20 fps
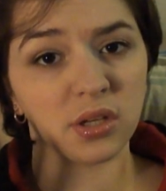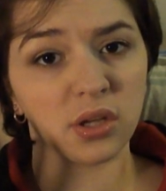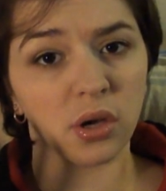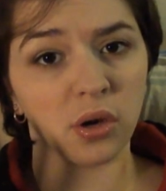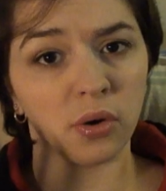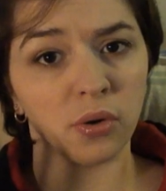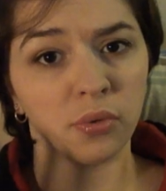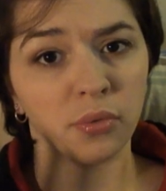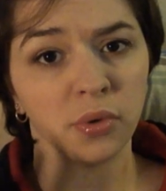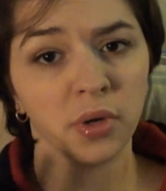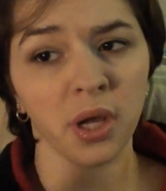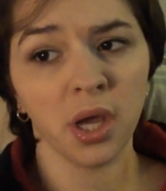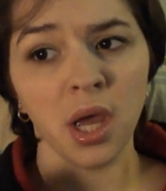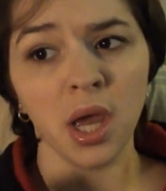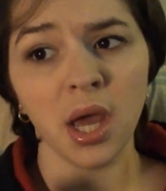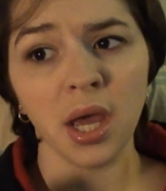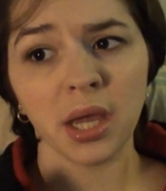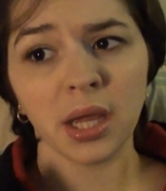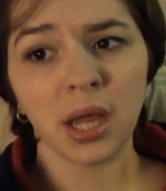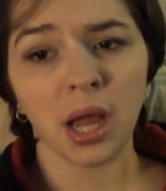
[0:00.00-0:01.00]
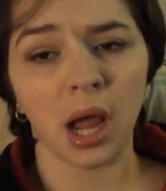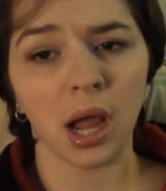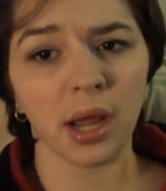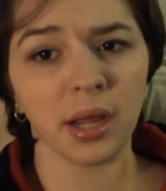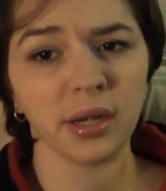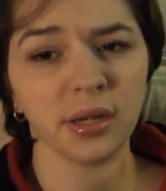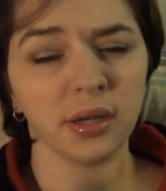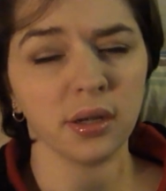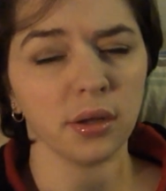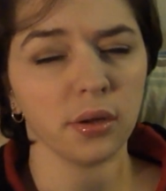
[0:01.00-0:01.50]
tone,
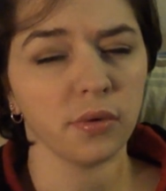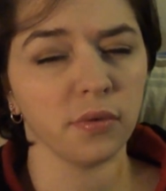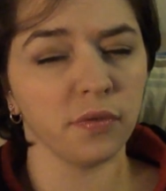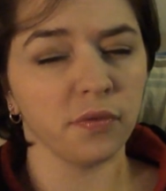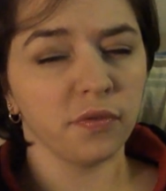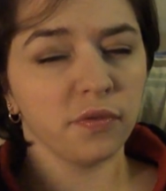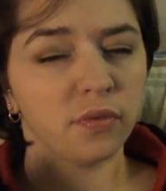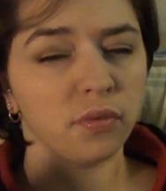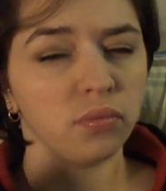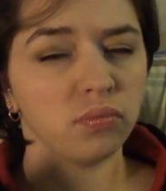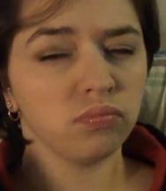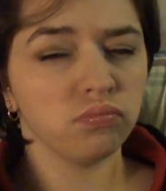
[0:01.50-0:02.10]
kind of